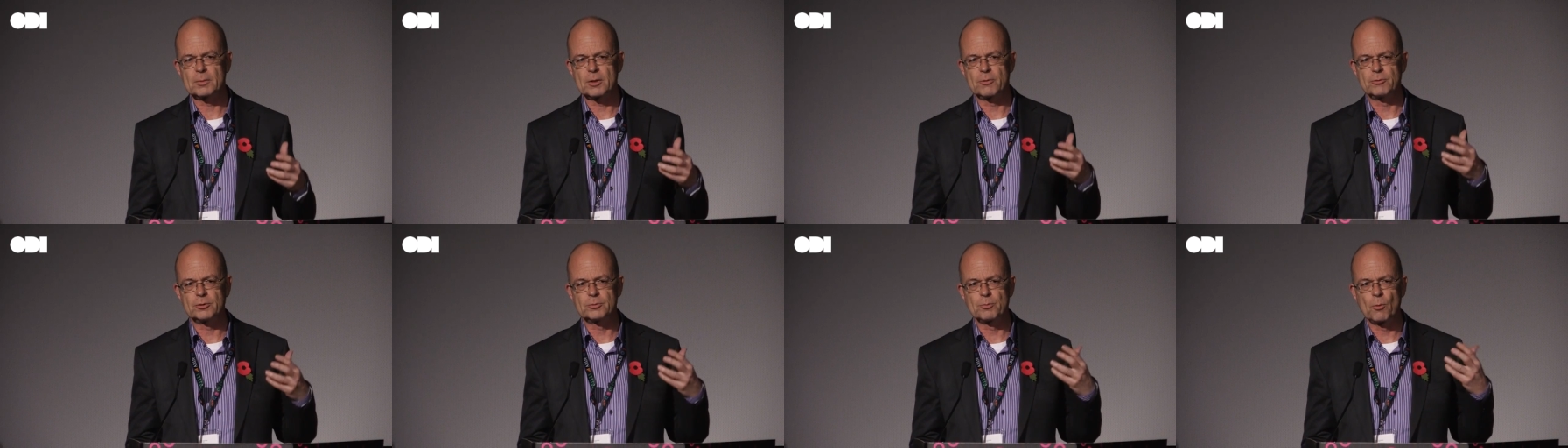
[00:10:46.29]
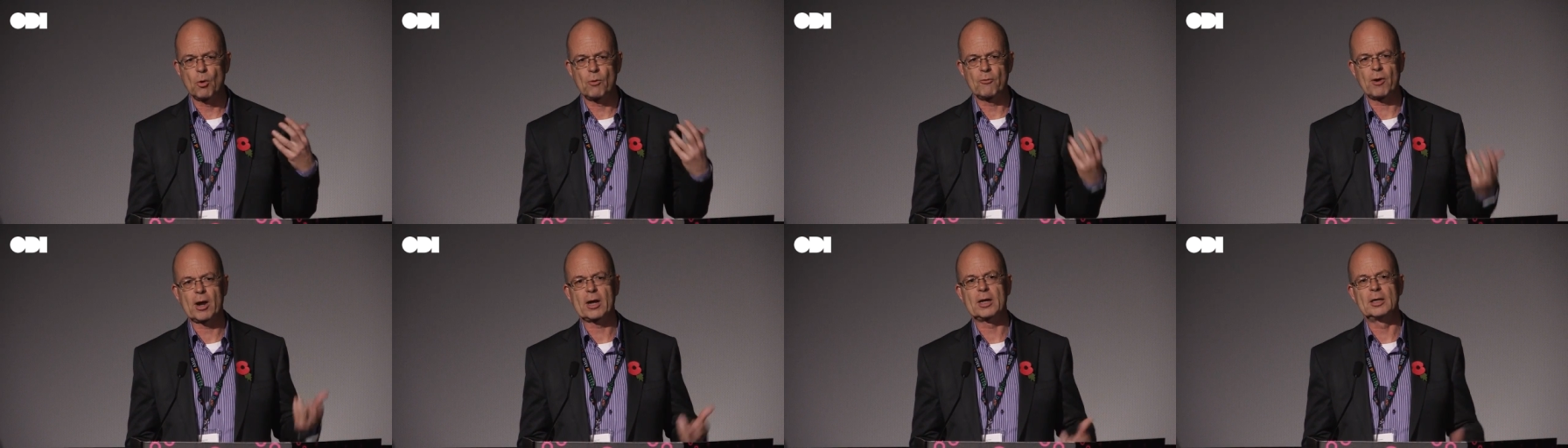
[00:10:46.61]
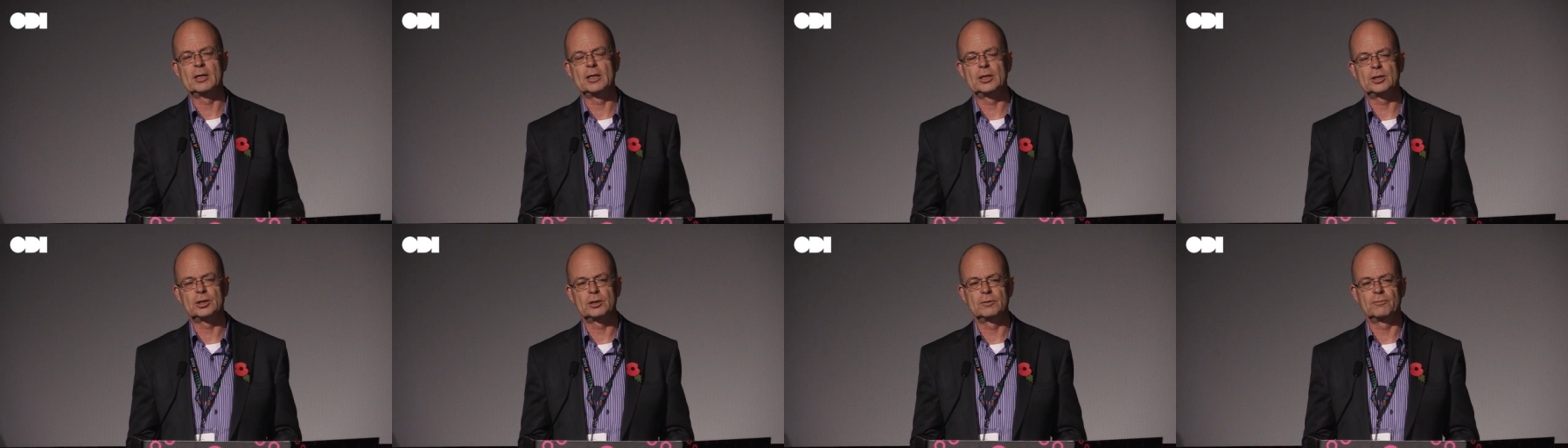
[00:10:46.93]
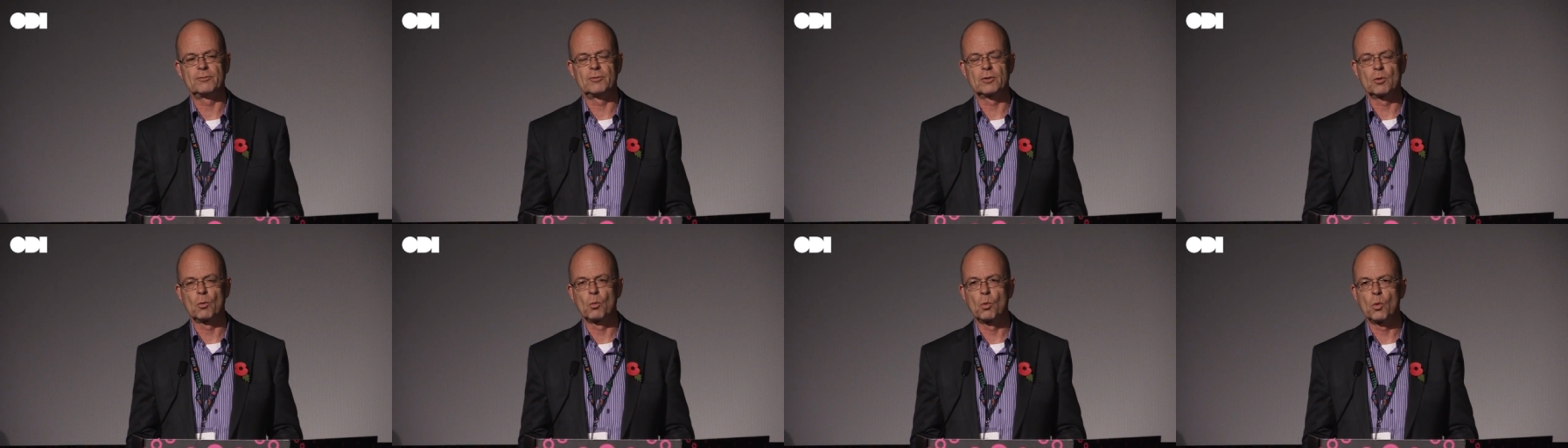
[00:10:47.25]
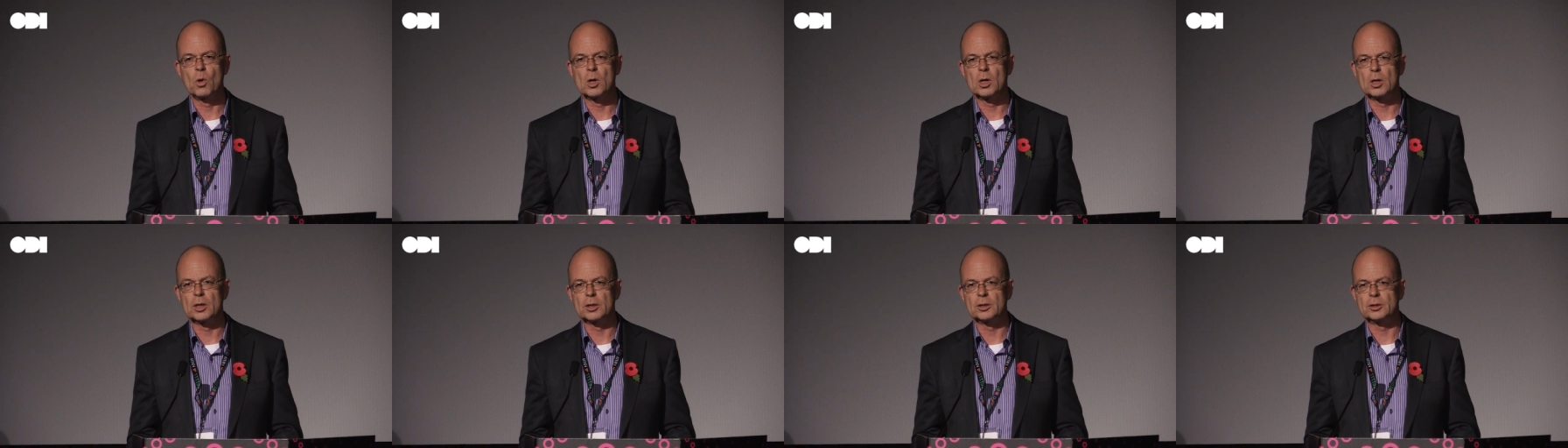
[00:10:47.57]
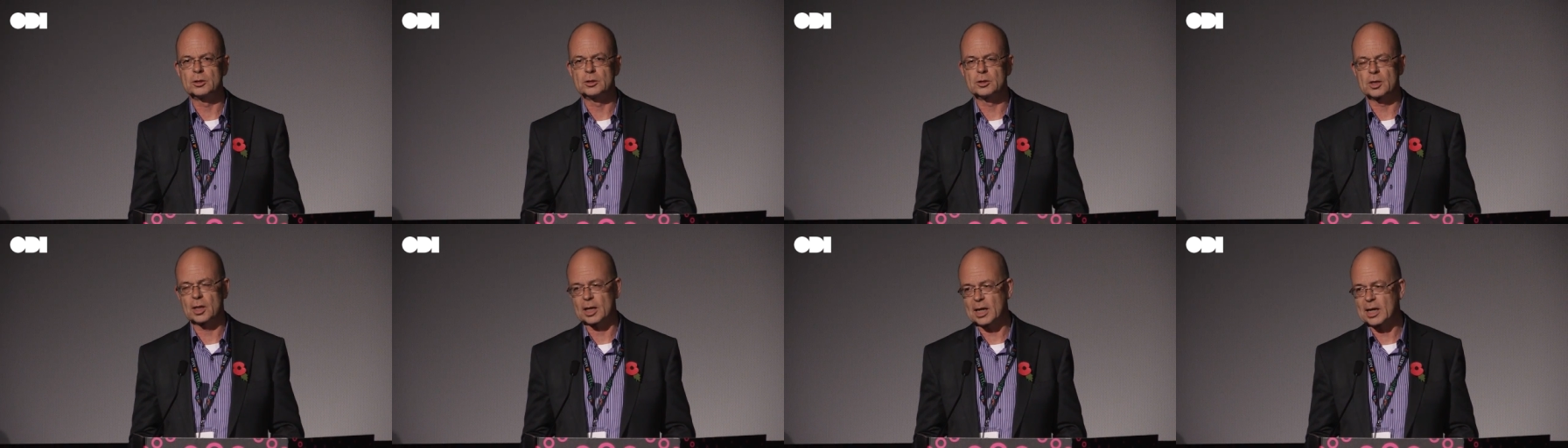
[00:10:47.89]
there is more recognition for the
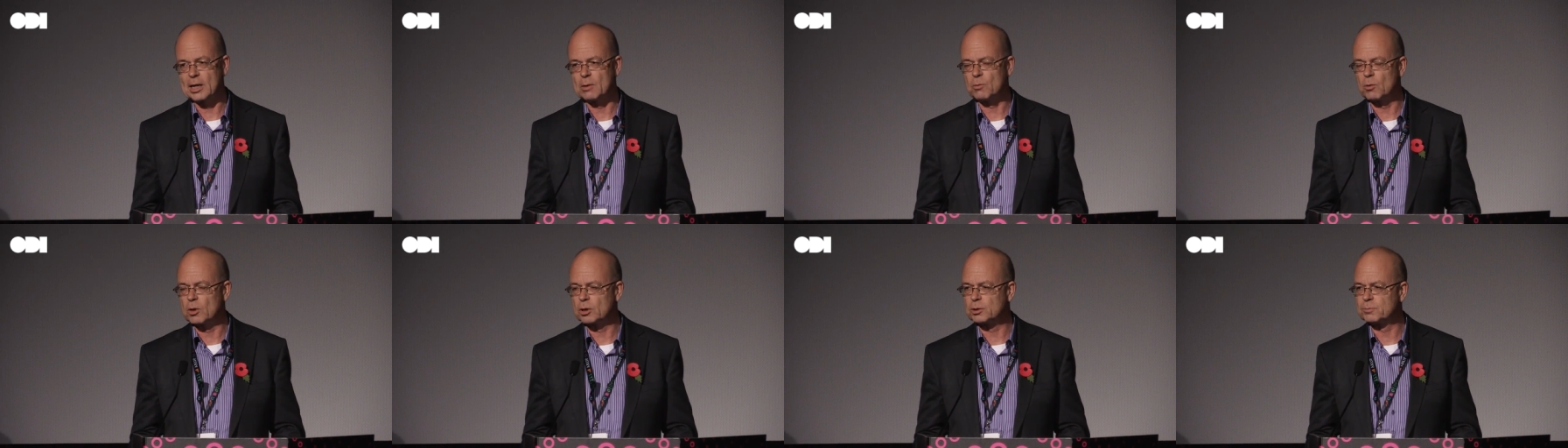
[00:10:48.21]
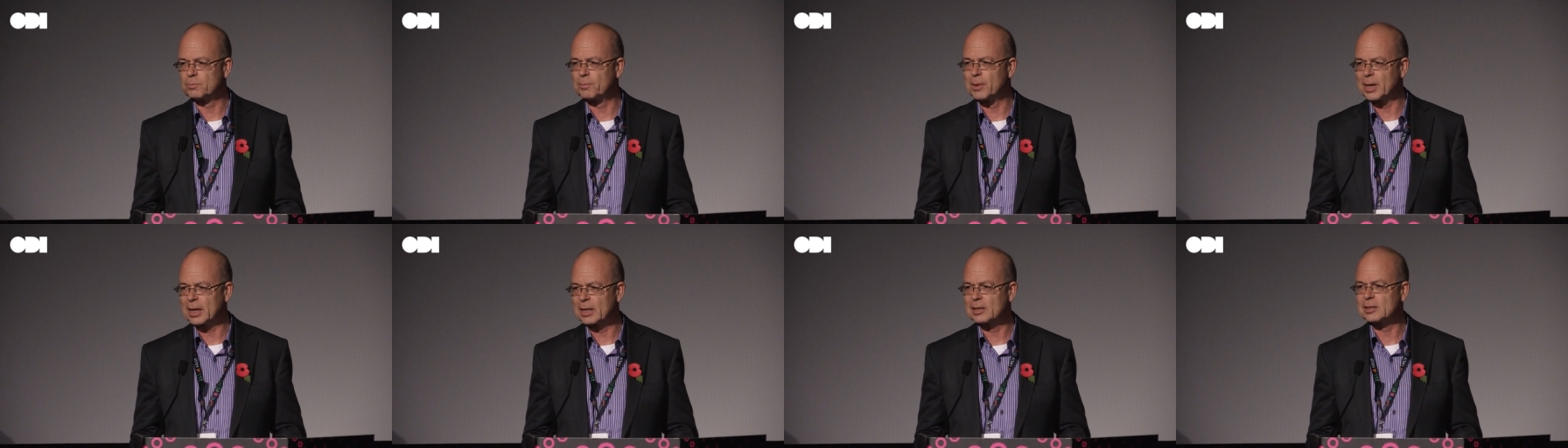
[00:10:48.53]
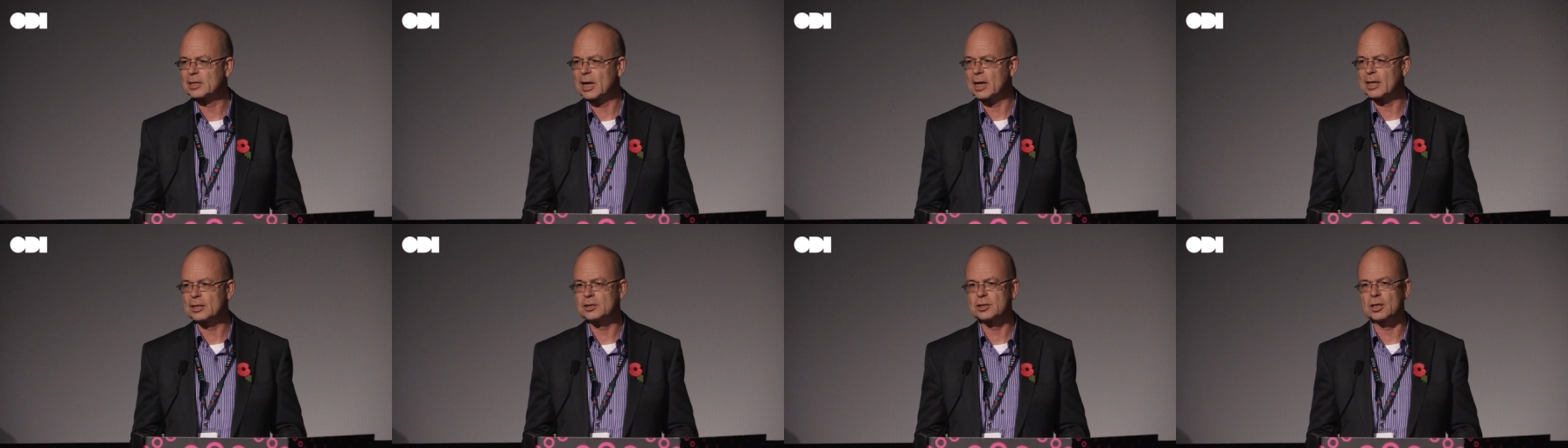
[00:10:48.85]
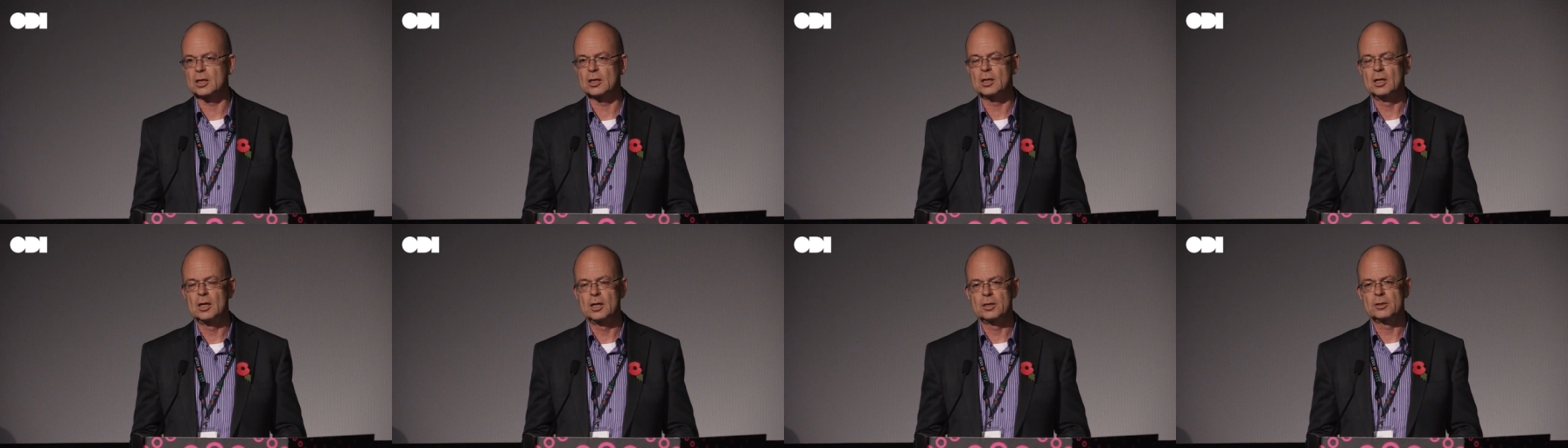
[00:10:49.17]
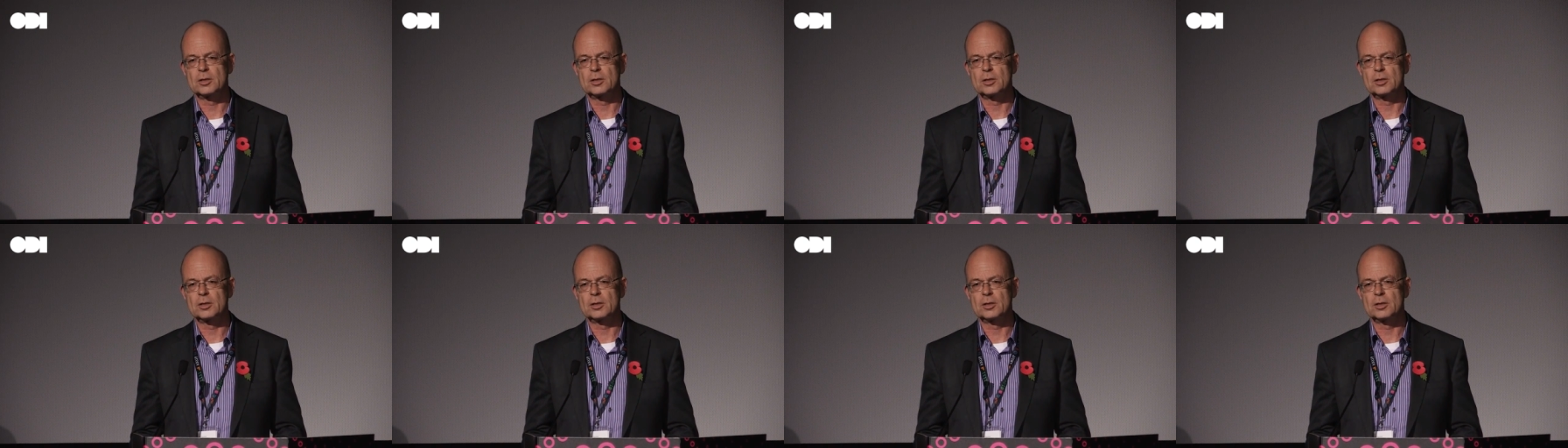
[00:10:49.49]
words, the keywords big data,